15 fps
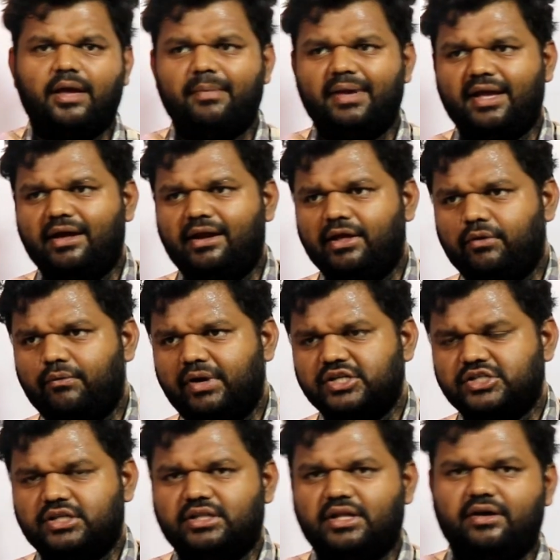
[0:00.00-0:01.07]
chemical
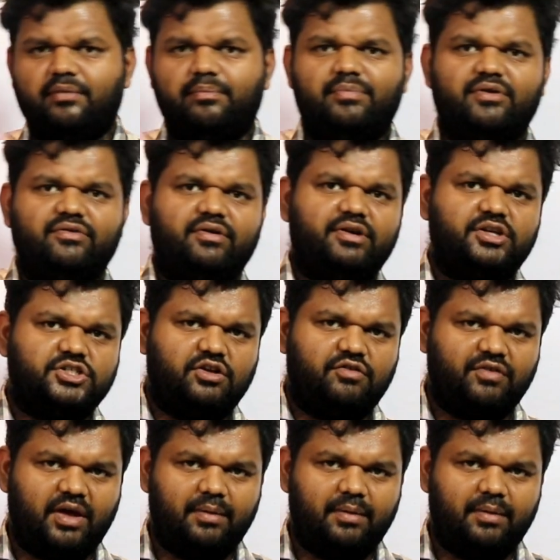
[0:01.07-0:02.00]
equation, the representation of